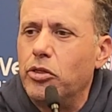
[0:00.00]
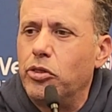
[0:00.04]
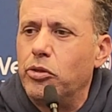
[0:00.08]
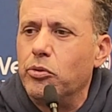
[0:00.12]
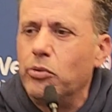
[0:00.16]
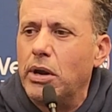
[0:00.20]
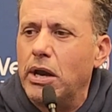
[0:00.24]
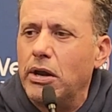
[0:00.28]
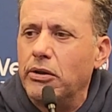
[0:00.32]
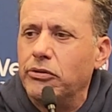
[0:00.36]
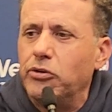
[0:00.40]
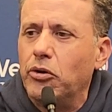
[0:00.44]

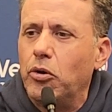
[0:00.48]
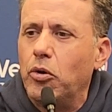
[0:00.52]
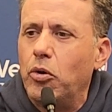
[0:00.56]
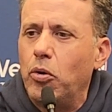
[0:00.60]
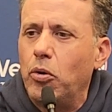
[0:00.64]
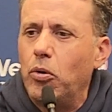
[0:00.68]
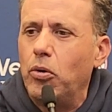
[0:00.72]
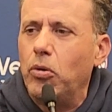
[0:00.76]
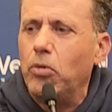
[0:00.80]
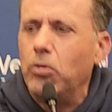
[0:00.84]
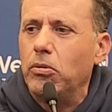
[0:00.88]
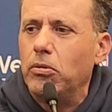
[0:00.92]
throughout the
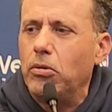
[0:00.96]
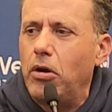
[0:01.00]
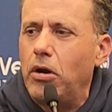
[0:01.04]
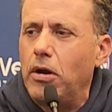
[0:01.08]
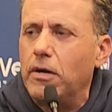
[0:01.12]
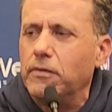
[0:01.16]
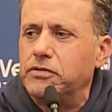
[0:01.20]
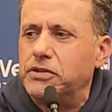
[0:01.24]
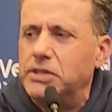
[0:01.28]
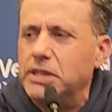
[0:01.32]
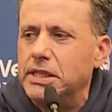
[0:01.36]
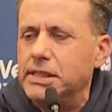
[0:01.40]
whole
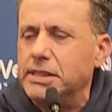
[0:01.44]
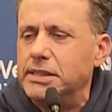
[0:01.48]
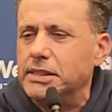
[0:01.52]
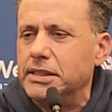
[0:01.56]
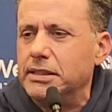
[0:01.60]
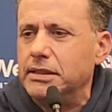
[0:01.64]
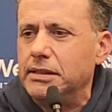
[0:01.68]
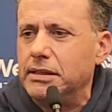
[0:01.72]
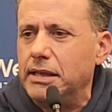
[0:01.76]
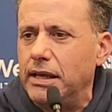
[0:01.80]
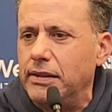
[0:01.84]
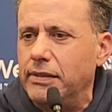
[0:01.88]

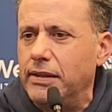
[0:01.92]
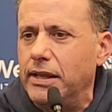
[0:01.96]
offseason.